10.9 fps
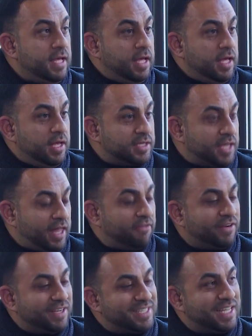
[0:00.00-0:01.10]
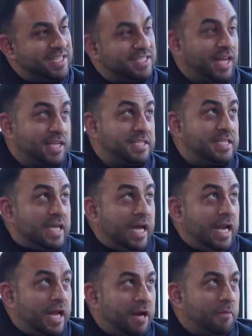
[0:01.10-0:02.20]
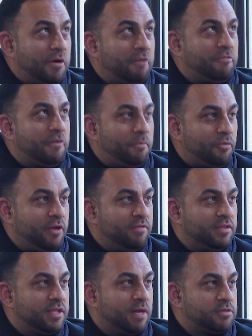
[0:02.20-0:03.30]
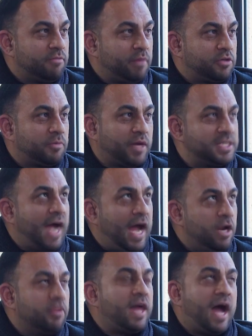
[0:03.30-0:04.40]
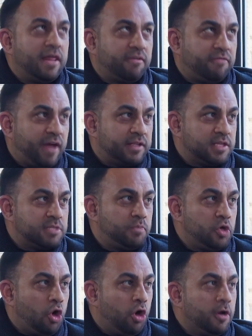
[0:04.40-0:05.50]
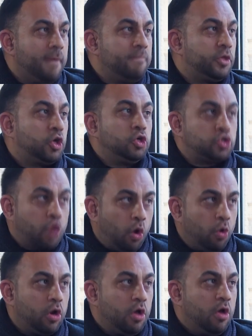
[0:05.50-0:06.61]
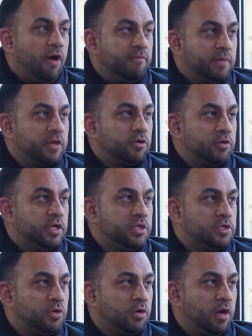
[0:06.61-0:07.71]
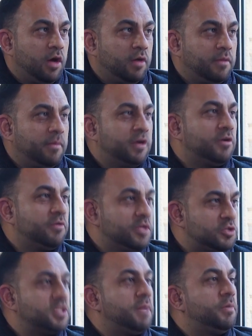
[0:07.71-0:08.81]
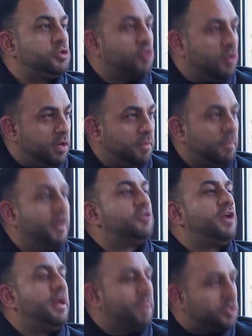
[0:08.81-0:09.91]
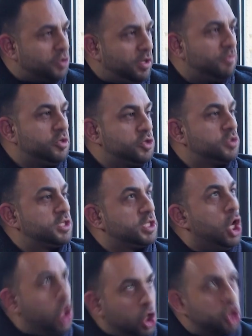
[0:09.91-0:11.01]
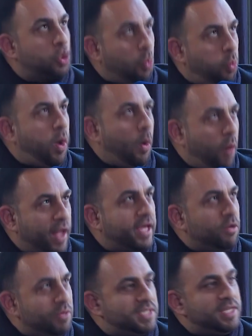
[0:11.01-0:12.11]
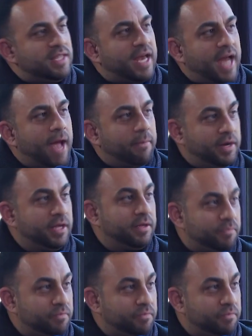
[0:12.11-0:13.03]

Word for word: South Africans can start seeing a little bit of reprieve in terms of petrol pricing. I know there are mm. other factors beyond the control of mineral resource, uh, the mineral resource and petroleum, mineral and petroleum resources. So when can we see that we happening? Should take,